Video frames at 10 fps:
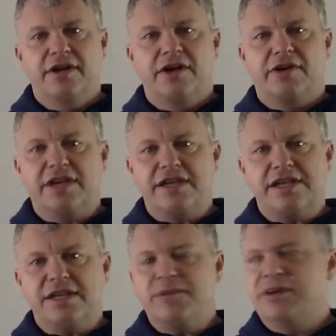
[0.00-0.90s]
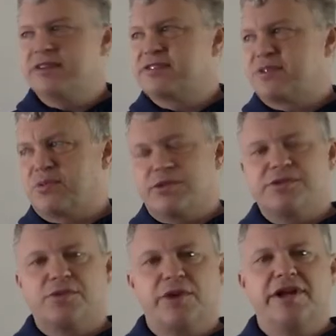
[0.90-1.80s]
Okay, email is the
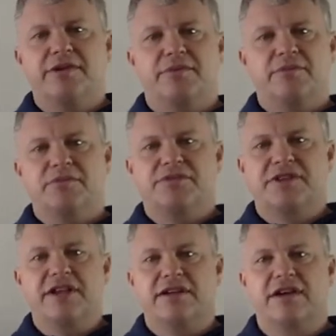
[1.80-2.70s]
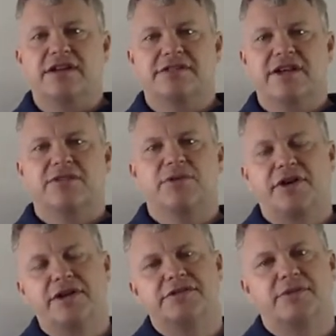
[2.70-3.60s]
worst way to stay in contact with
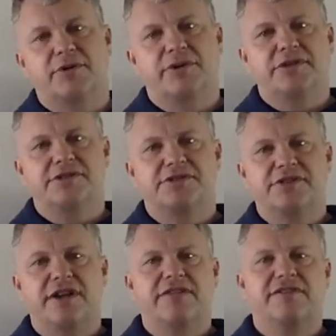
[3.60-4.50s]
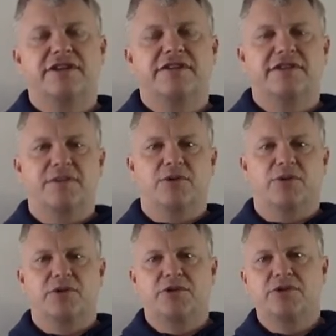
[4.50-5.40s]
a customer. It's just not effective anymore.
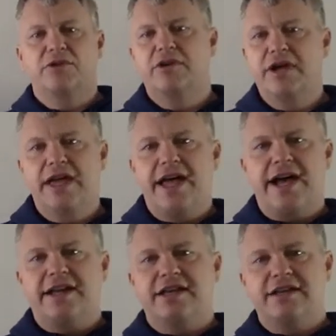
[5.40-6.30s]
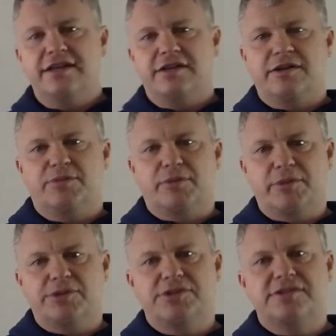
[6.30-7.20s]
With Google adding in their
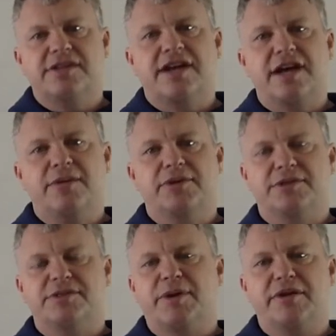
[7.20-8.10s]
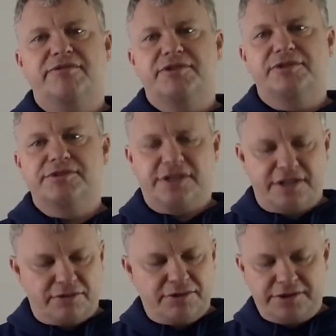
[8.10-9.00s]
promotions tab and their spam filters,
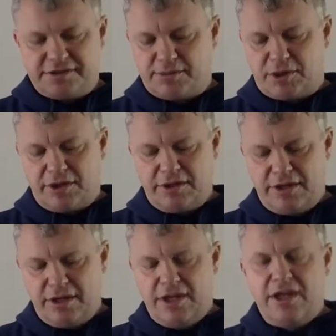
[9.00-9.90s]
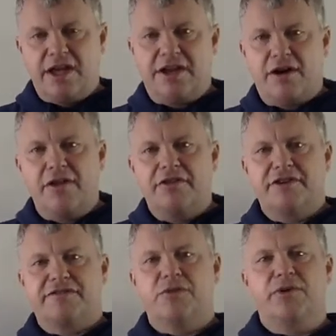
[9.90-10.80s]
getting really smart, and all the
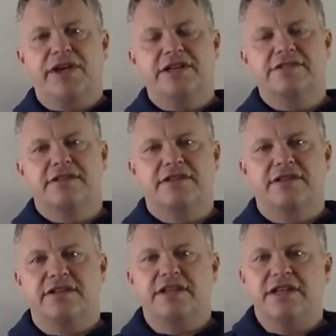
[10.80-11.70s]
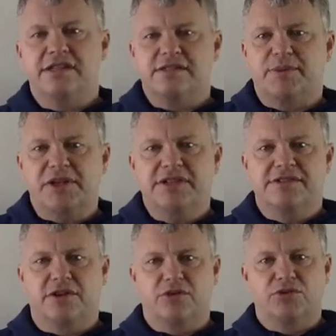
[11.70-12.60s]
different ways that the
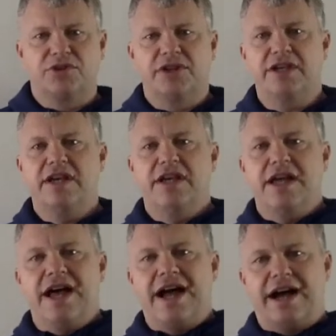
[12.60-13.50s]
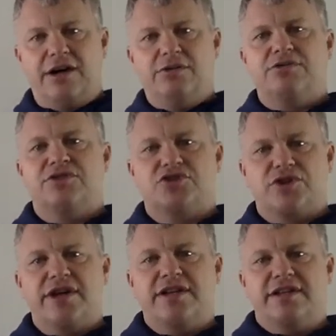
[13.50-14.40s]
ESPs are really out to
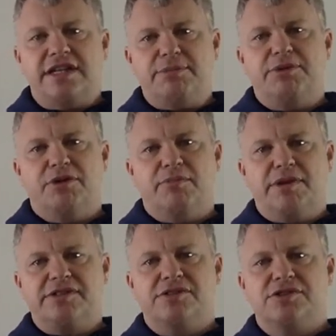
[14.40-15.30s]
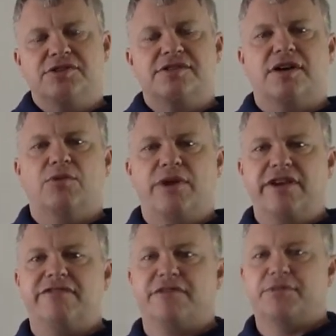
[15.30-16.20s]
try and keep your messages
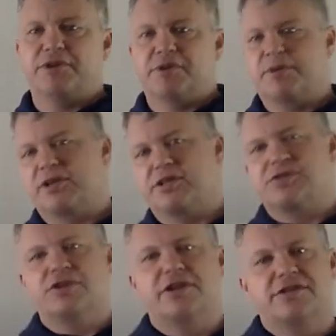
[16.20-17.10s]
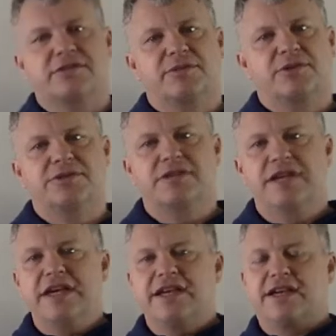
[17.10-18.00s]
away from your potential customers,
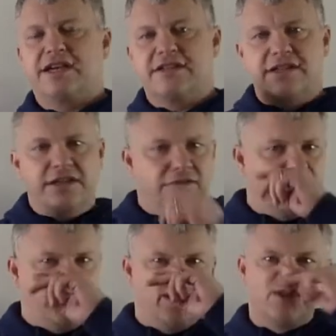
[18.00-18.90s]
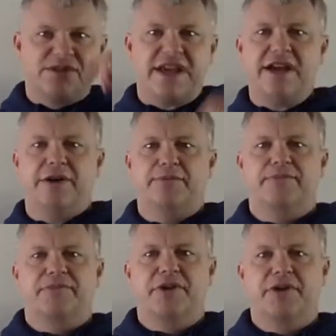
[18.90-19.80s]
it continually goes down.
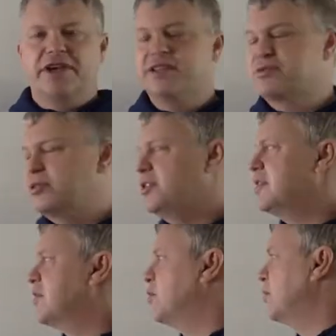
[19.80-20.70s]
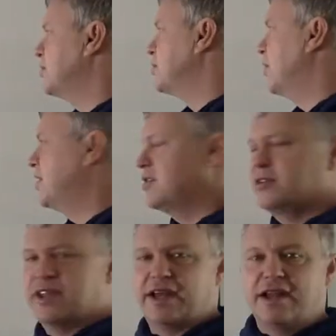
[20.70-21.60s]
Okay, it's really the worst way to
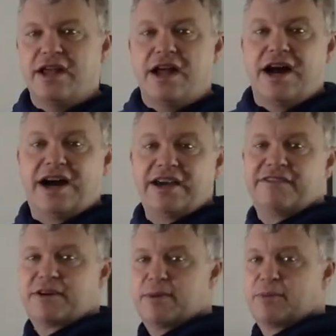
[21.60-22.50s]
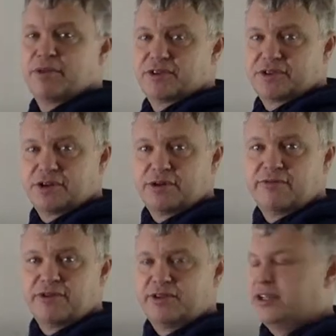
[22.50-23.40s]
do that. I've come up with a term
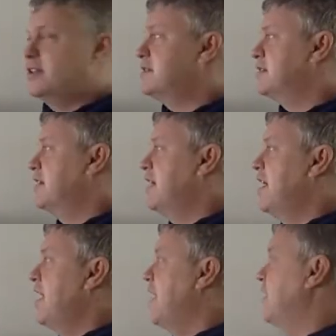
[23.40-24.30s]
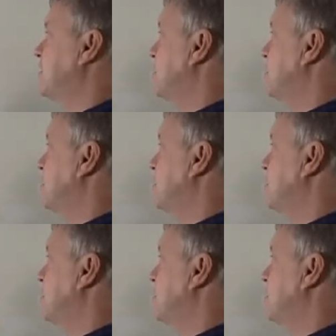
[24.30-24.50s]
for this, and it's